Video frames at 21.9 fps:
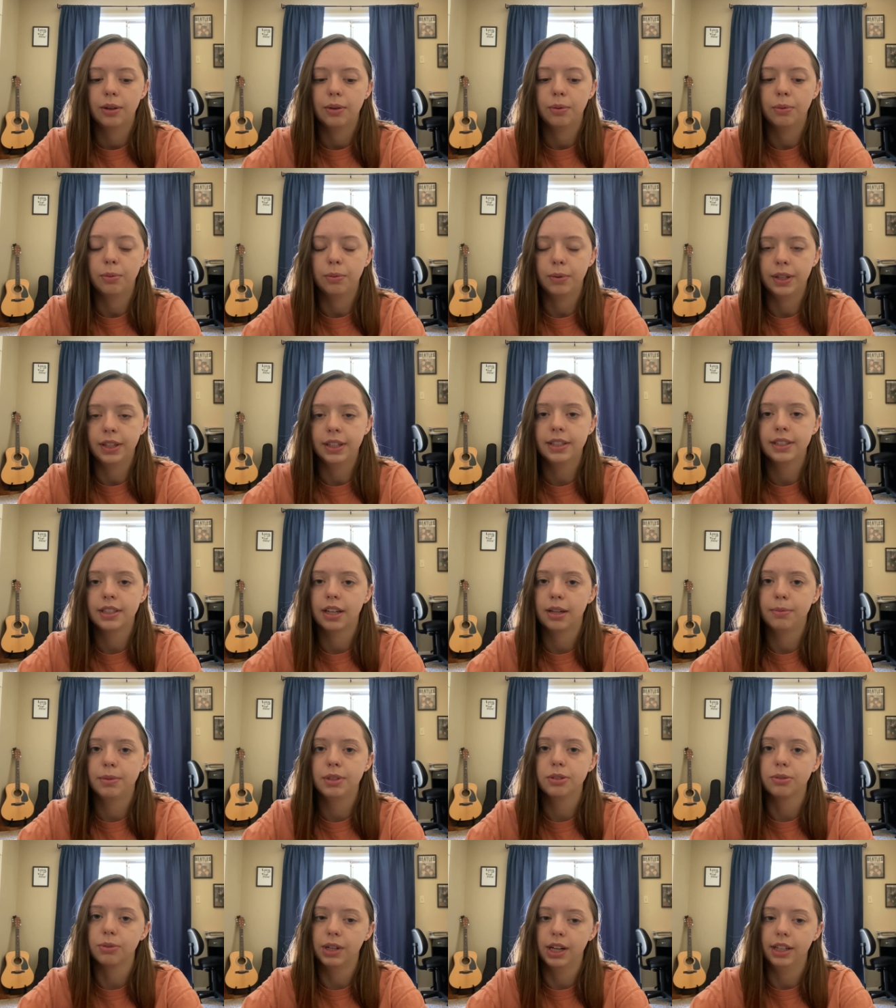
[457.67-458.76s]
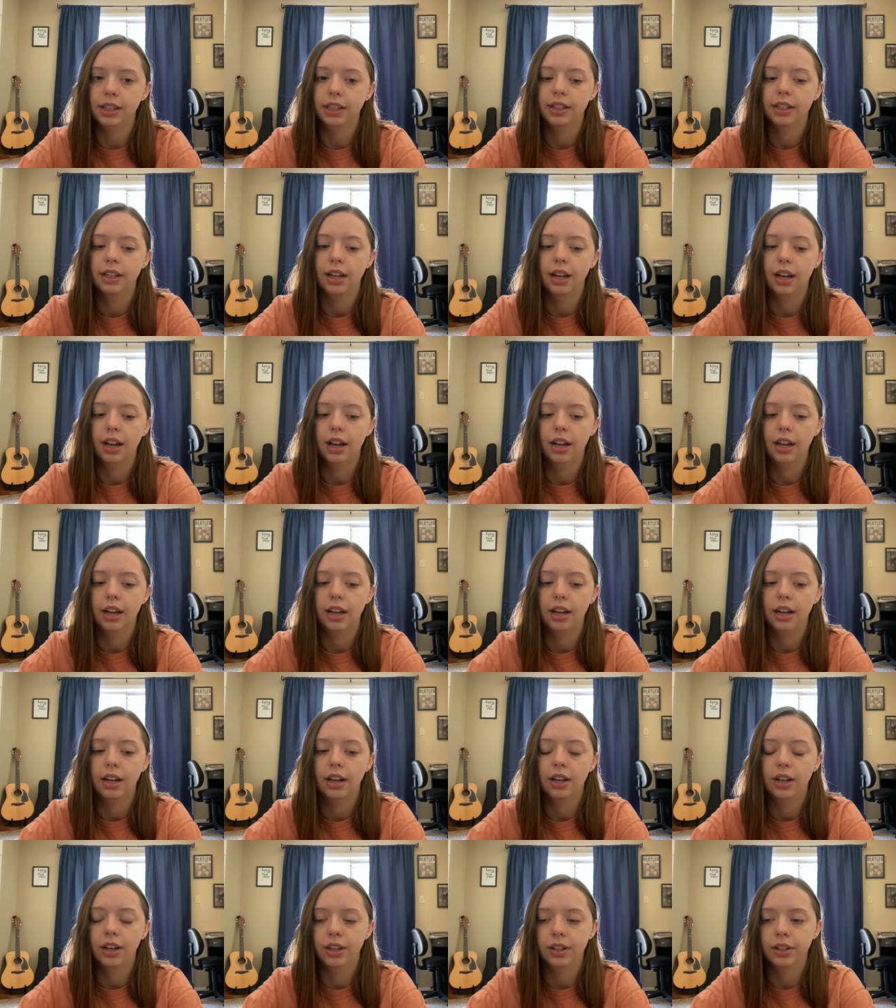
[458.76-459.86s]
when the time is right,
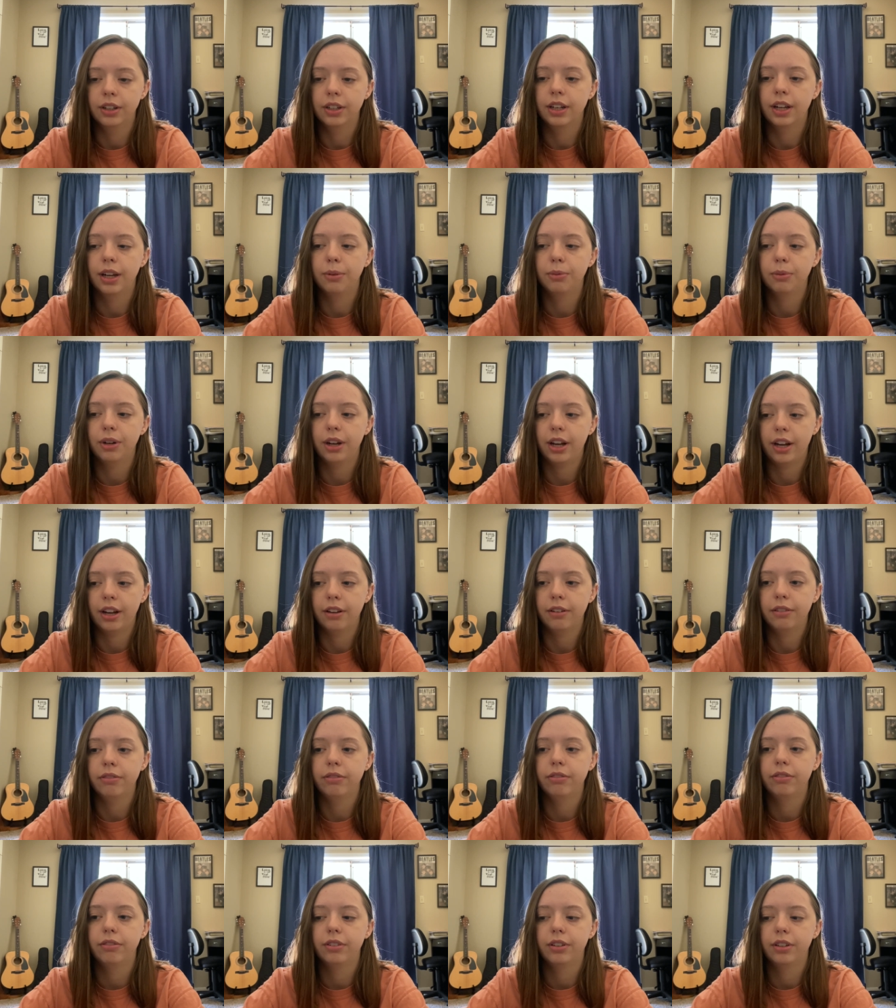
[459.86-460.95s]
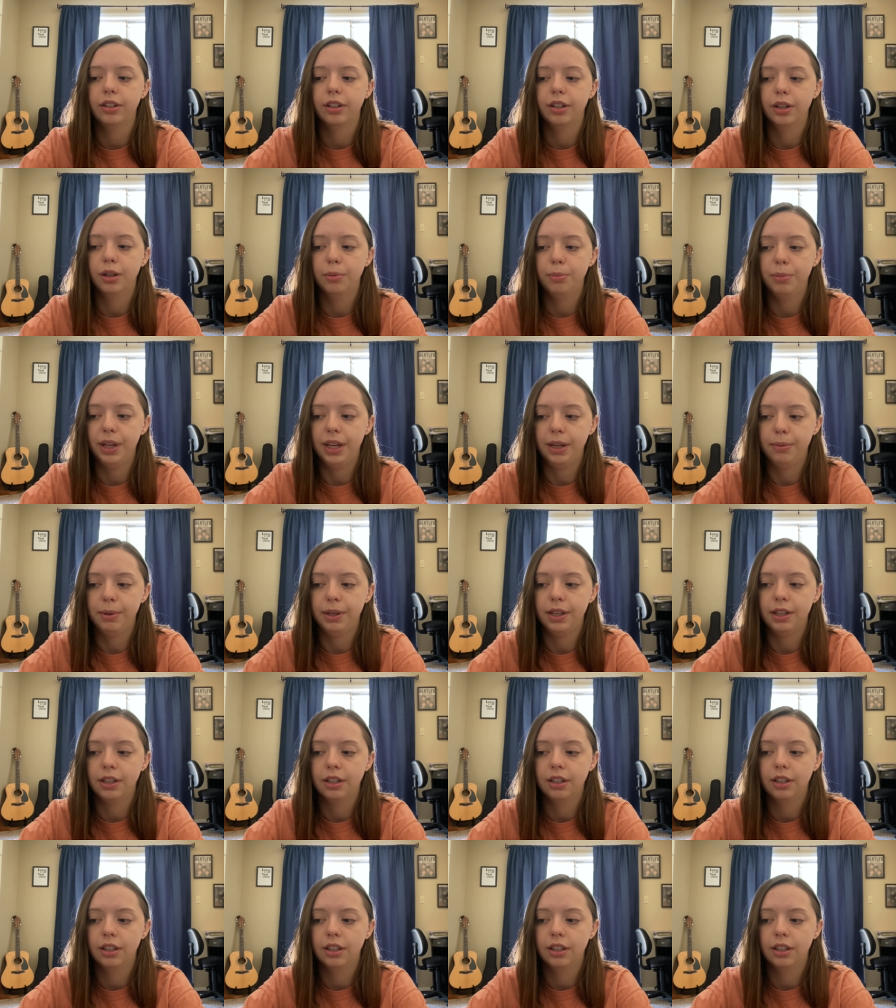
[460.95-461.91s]
Hunter and I will have a baby